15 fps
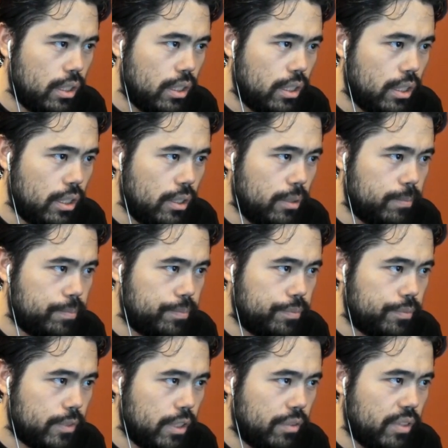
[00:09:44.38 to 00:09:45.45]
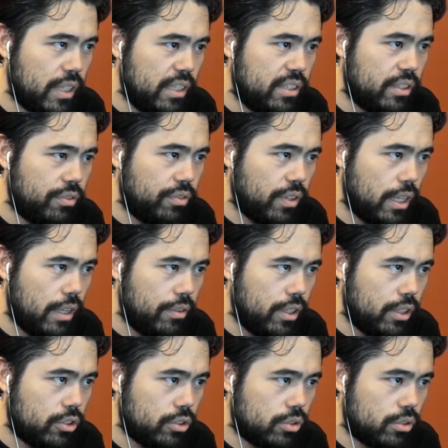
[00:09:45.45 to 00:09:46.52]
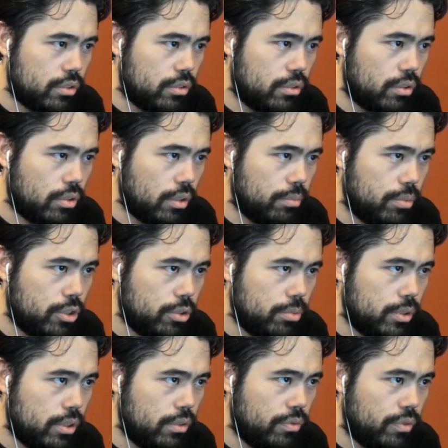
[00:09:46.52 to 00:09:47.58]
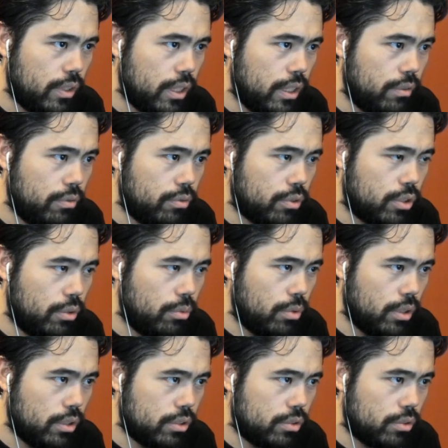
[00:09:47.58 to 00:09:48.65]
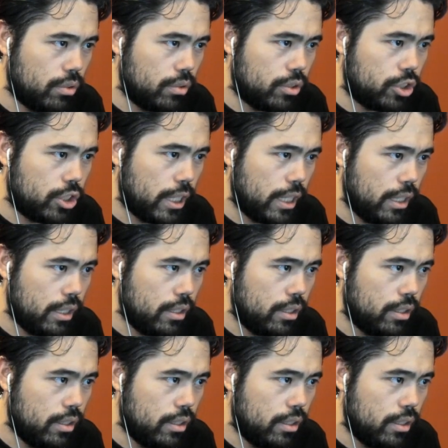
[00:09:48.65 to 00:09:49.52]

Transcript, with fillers: Um, if knight c5, I think just, okay, bishop c5, rook e1, let's throw on the check.